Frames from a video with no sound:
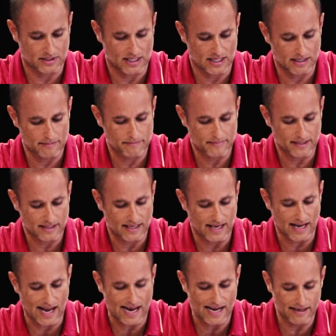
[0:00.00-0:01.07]
Come,
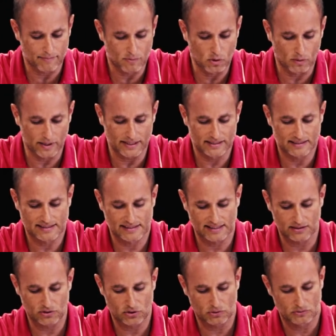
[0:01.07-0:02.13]
I am going to
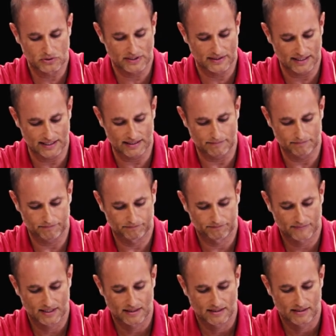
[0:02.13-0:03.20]
send you to them."
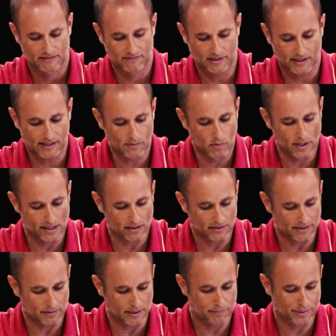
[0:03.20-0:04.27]
"Very well,"
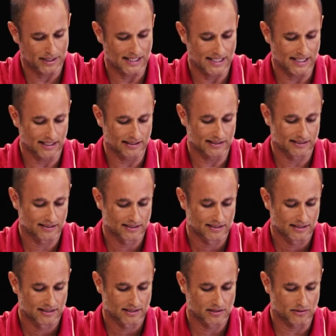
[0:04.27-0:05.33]
he replied.
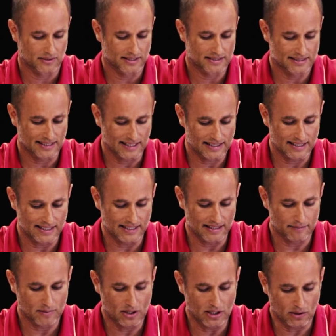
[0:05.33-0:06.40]
So he said to
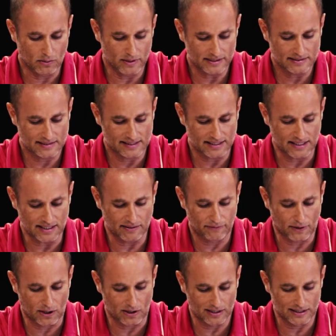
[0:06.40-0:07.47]
him, "Go and see if
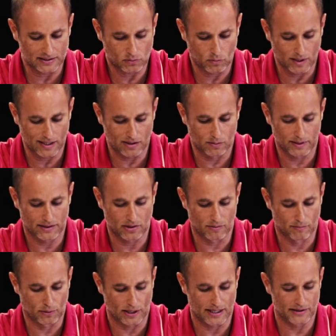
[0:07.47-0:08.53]
all is well with your
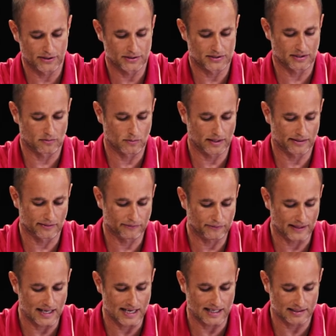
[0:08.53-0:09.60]
brothers and with the
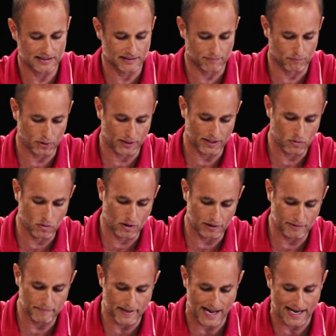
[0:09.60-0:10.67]
flocks, and bring
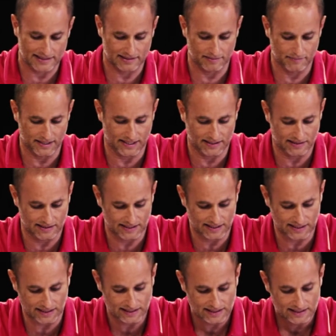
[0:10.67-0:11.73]
word back to me." Then
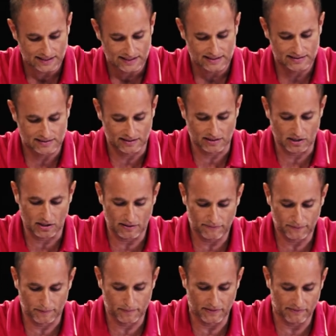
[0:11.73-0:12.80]
he sent
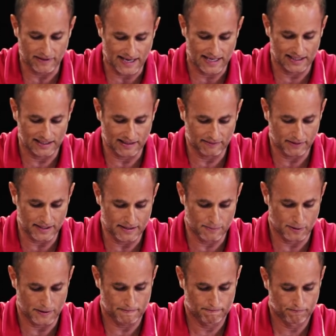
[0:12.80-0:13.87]
off from the valley of
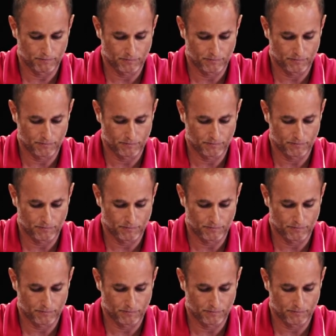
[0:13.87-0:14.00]
Hebron.